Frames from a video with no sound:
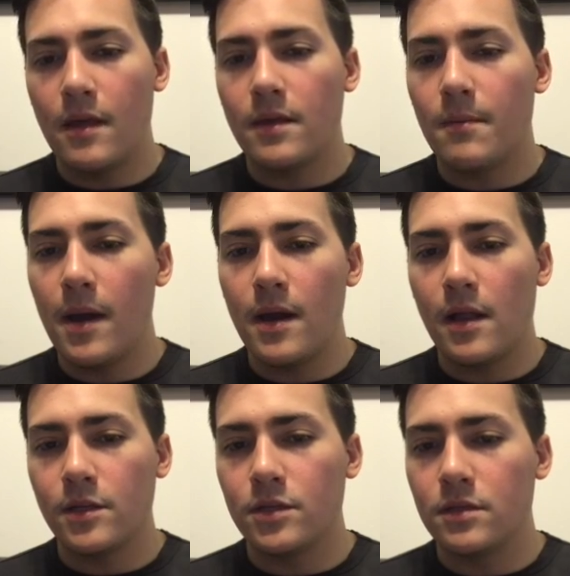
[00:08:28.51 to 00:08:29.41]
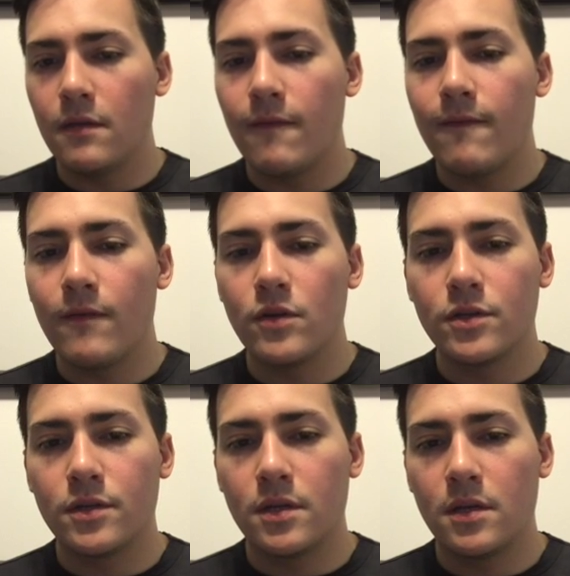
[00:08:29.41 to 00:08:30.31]
to my knowledge, is the
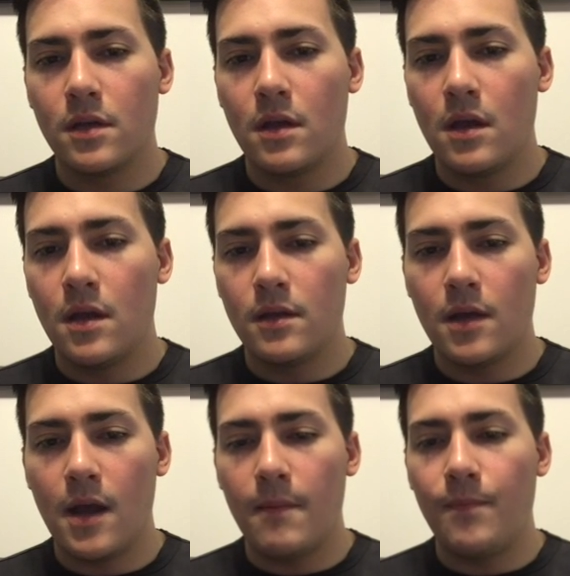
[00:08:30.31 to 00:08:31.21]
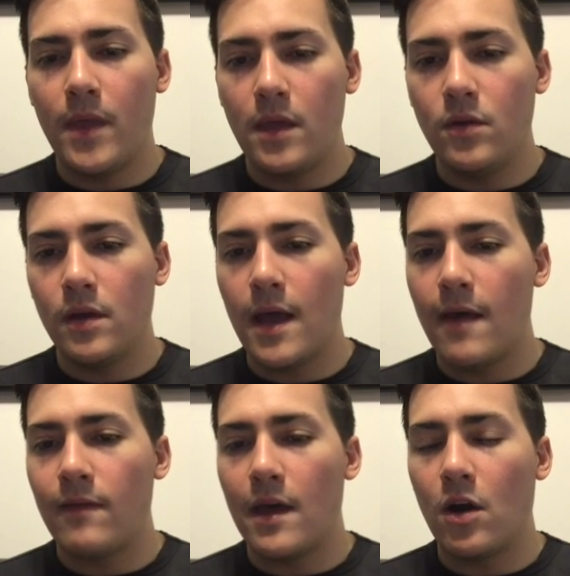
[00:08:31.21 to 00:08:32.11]
first time that you could
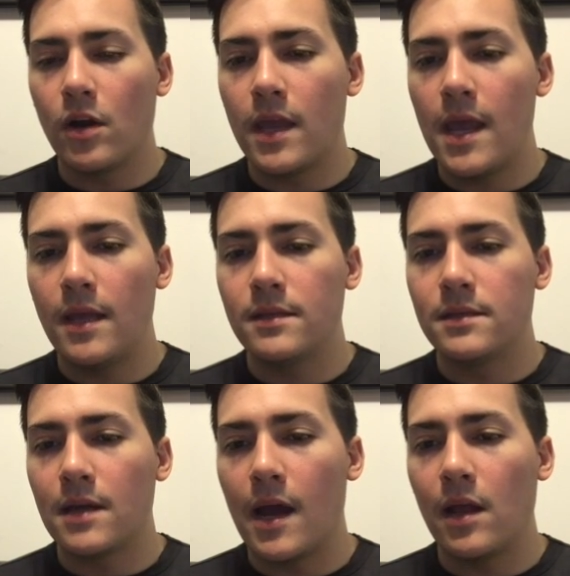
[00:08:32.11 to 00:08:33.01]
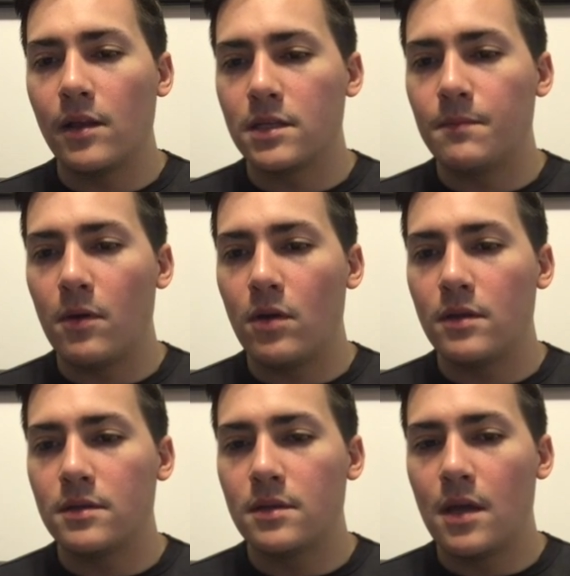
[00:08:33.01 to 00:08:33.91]
have that arcade style
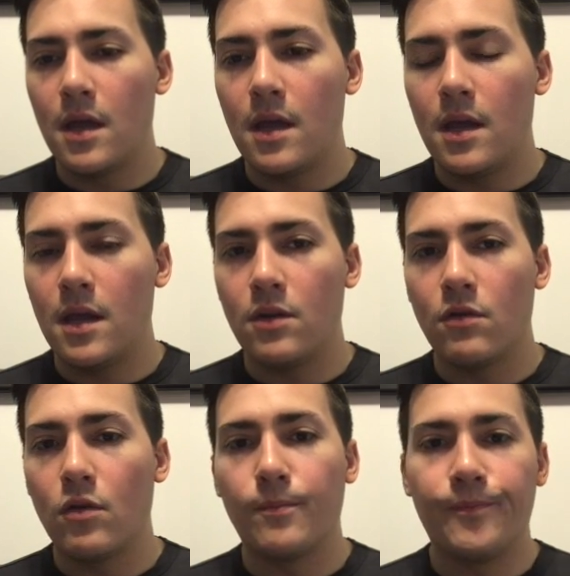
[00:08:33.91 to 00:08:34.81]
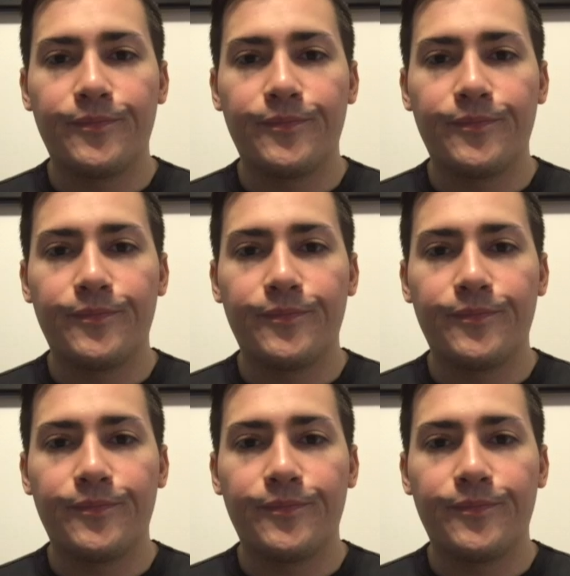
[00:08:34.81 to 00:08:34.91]
experience in your home.